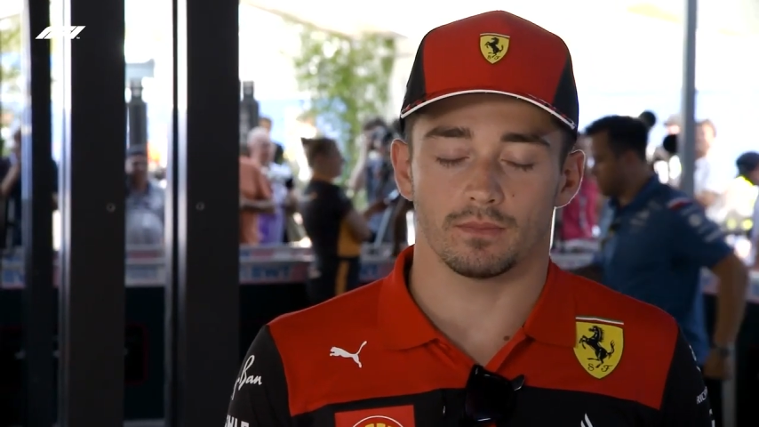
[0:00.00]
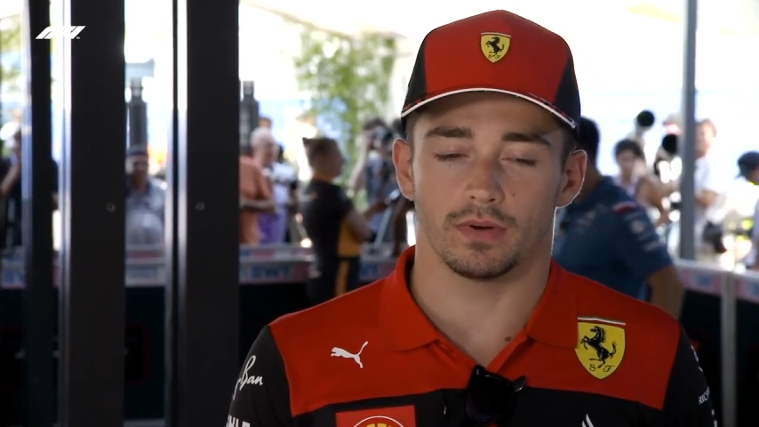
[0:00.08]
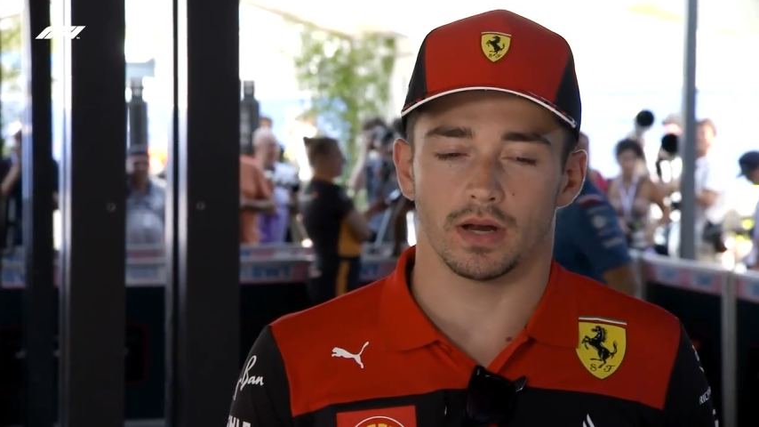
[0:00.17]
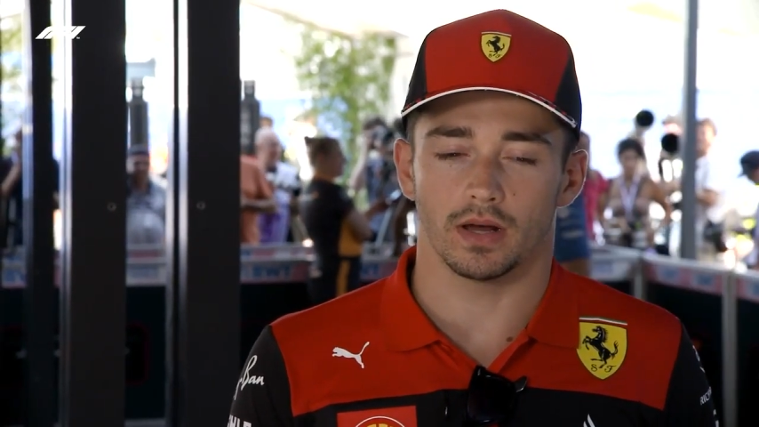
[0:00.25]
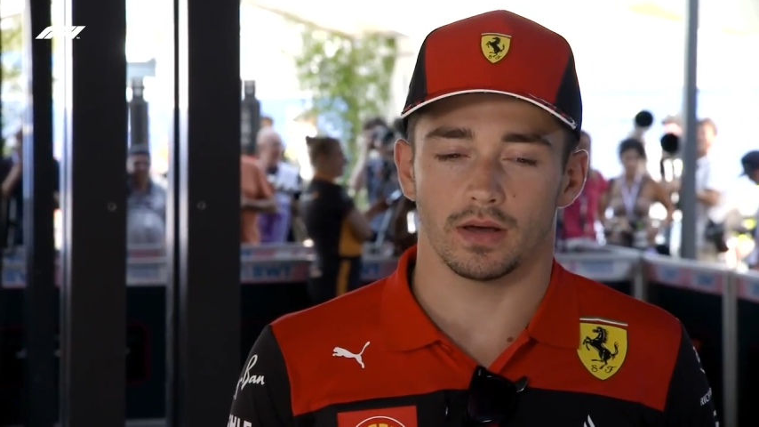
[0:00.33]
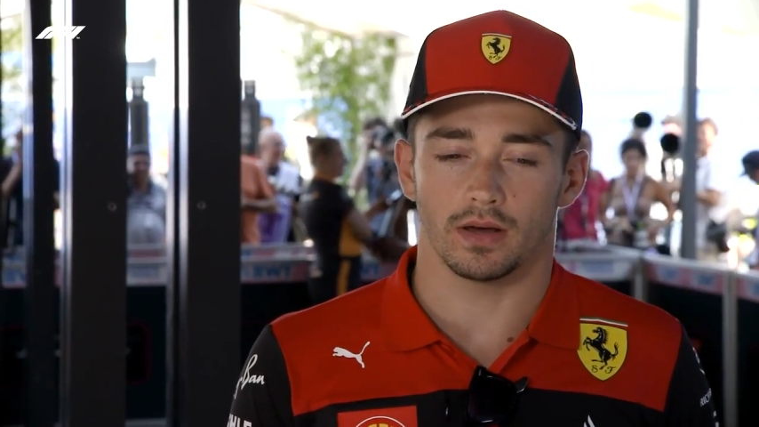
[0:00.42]

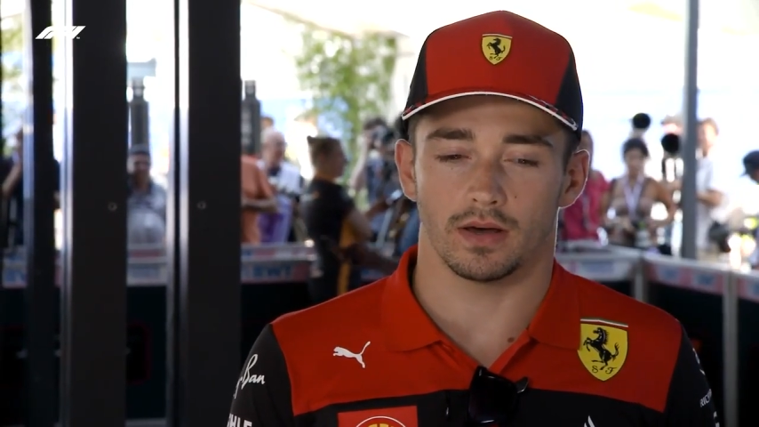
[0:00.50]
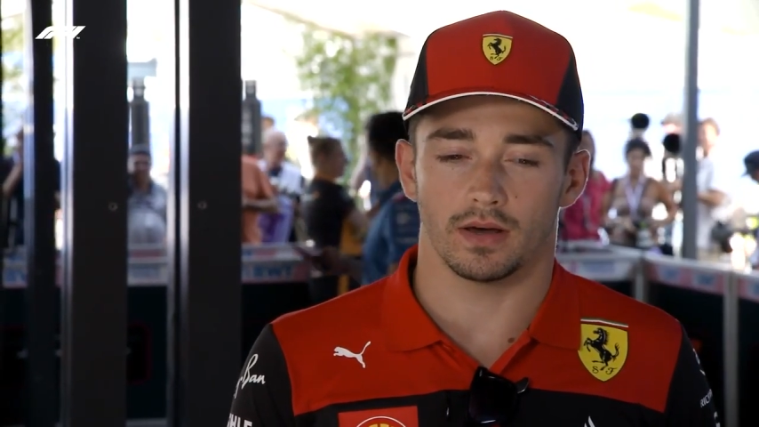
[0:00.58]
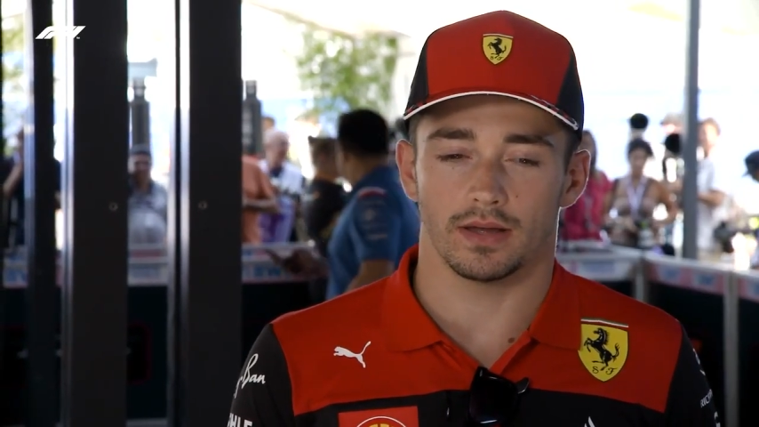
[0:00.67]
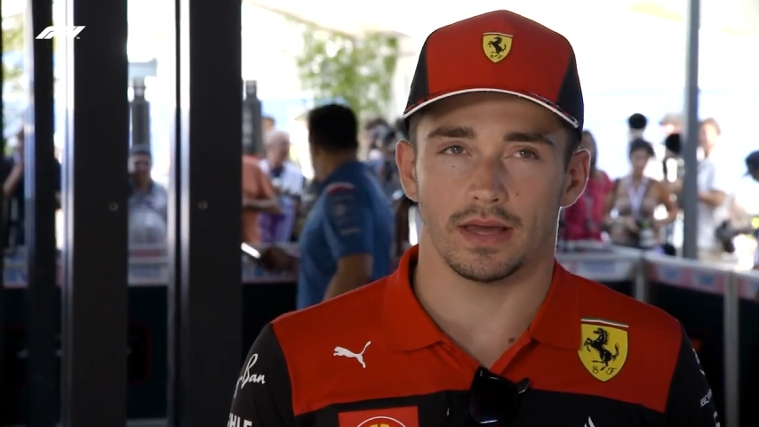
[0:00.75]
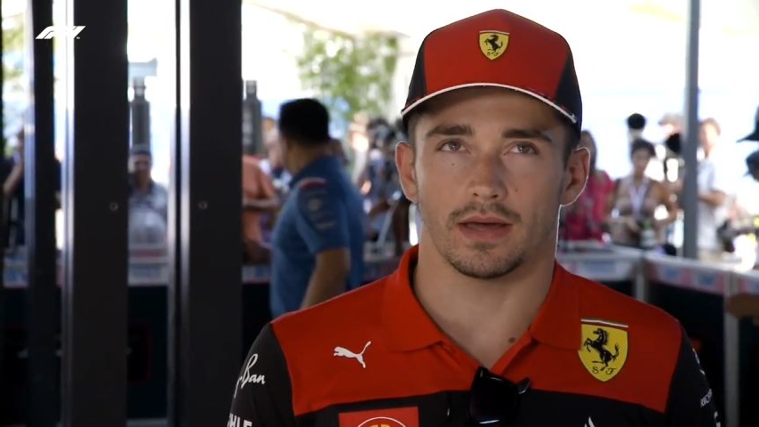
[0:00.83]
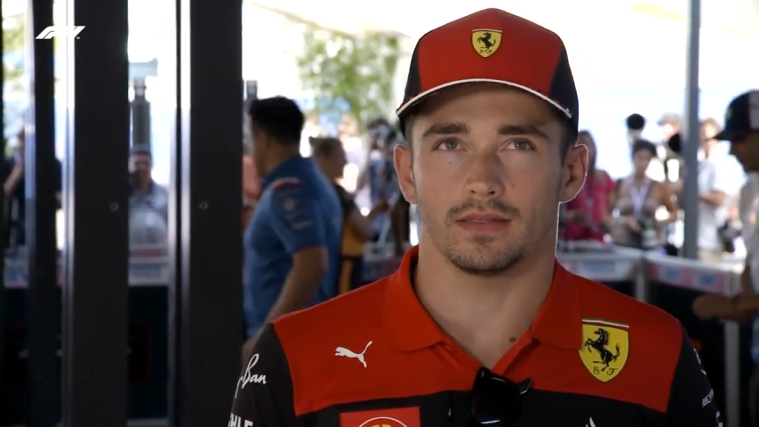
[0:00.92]

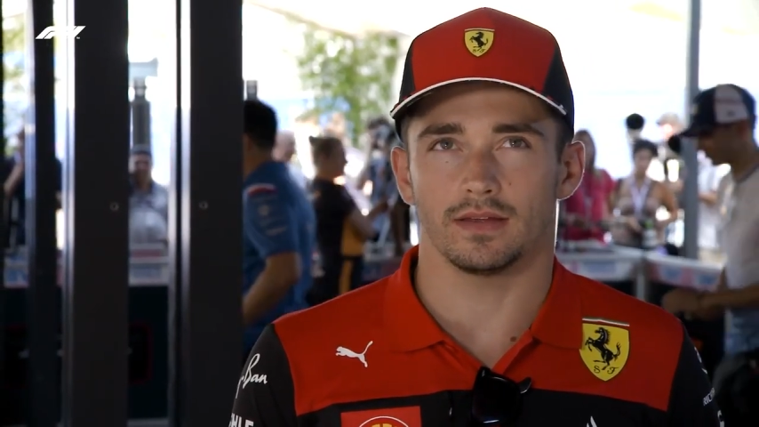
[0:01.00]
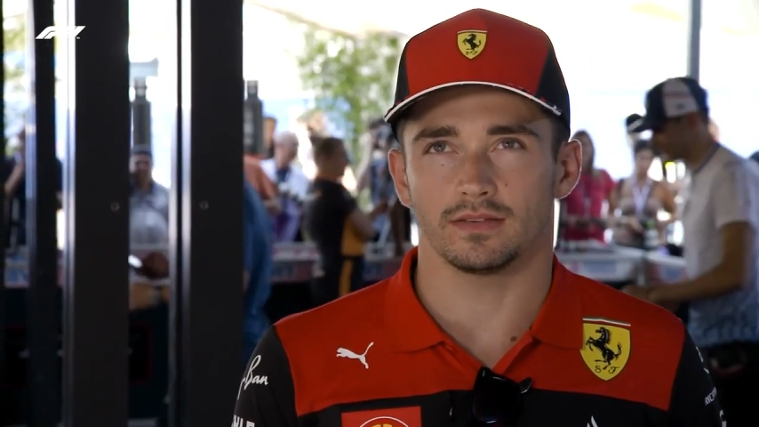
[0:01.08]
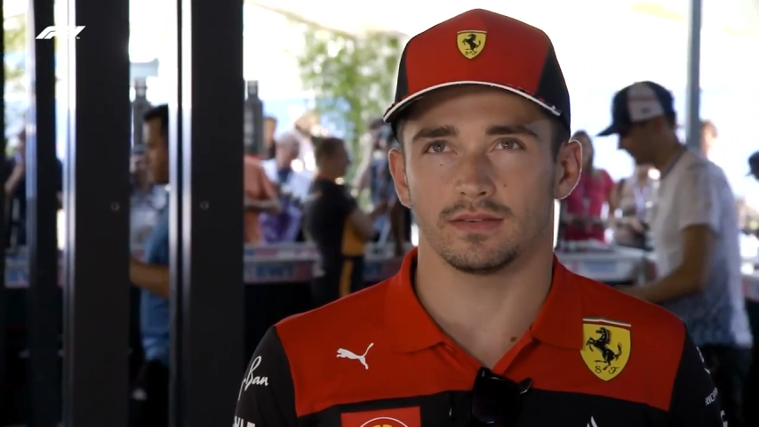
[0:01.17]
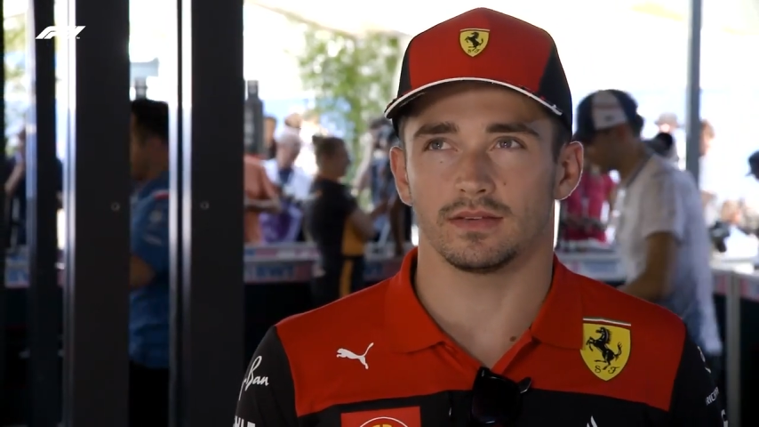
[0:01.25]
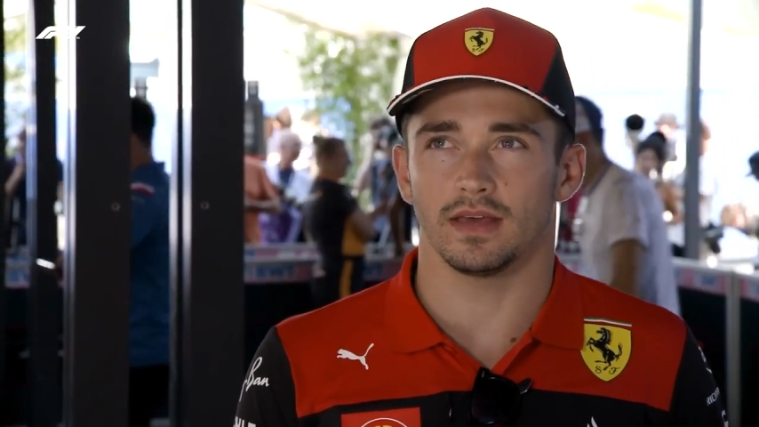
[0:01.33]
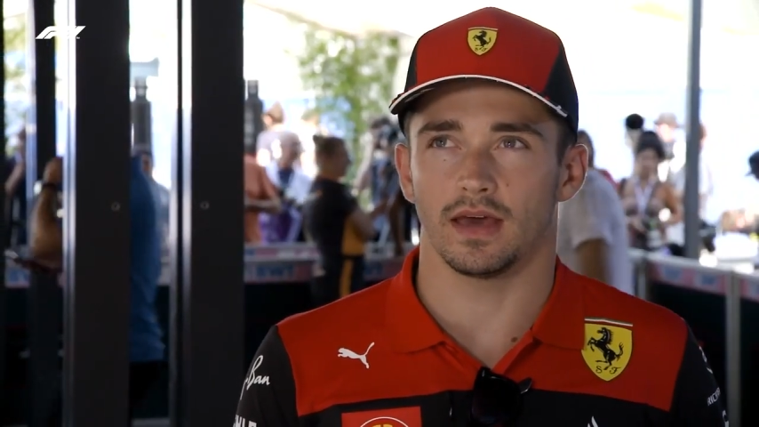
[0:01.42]
But
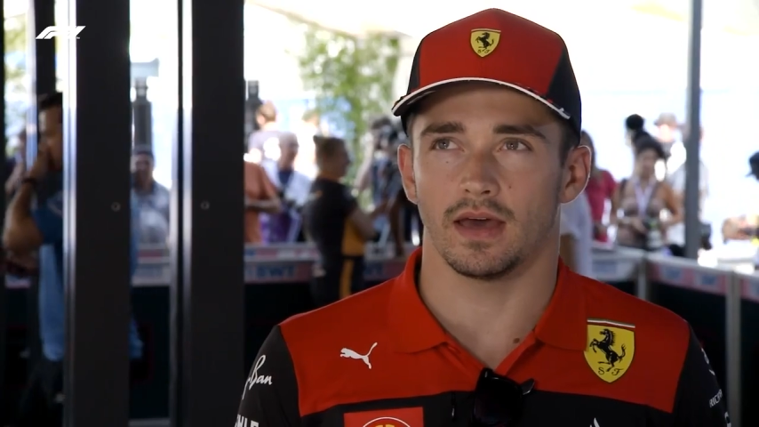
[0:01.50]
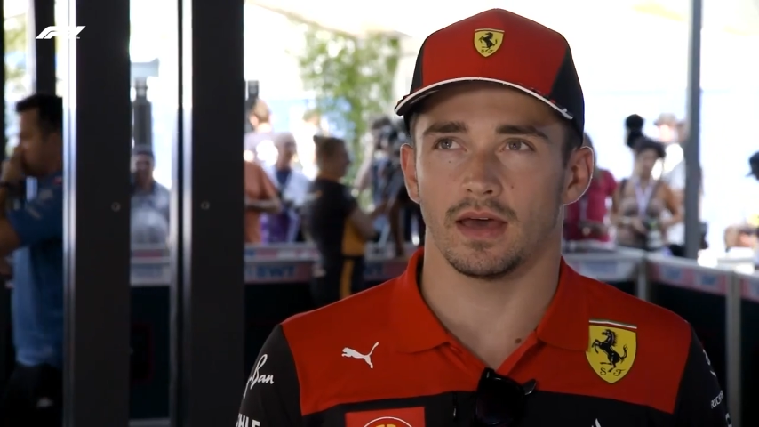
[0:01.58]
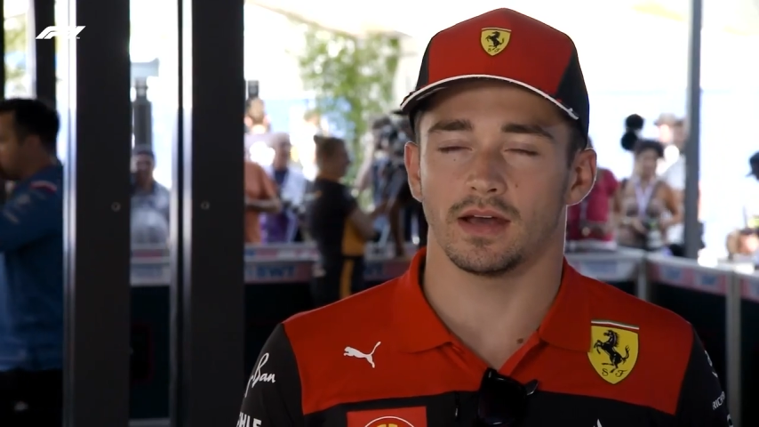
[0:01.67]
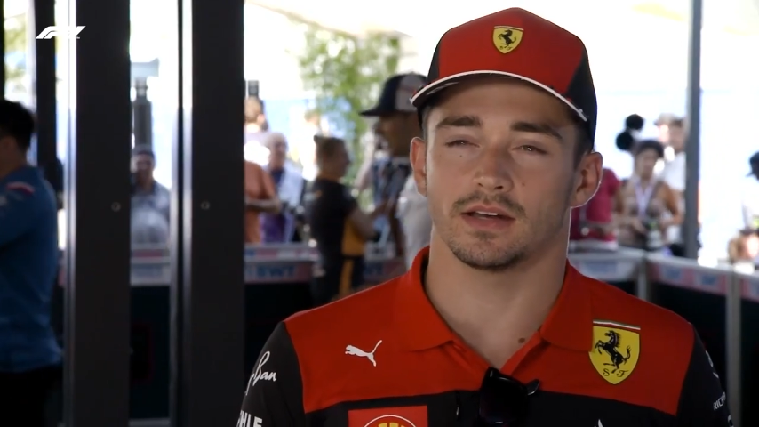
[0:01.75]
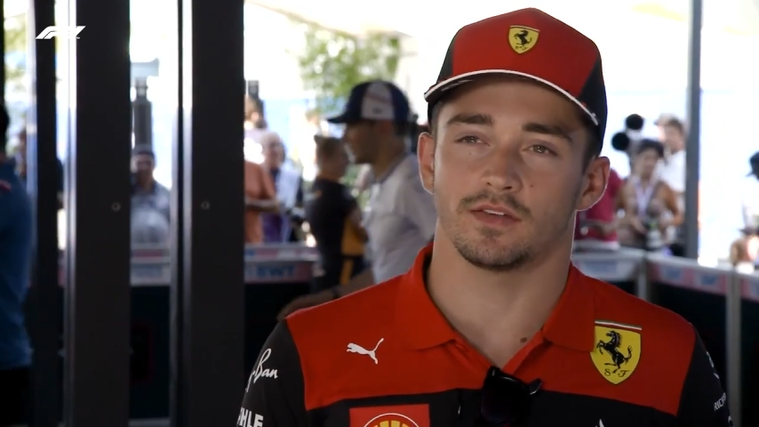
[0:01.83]
this year,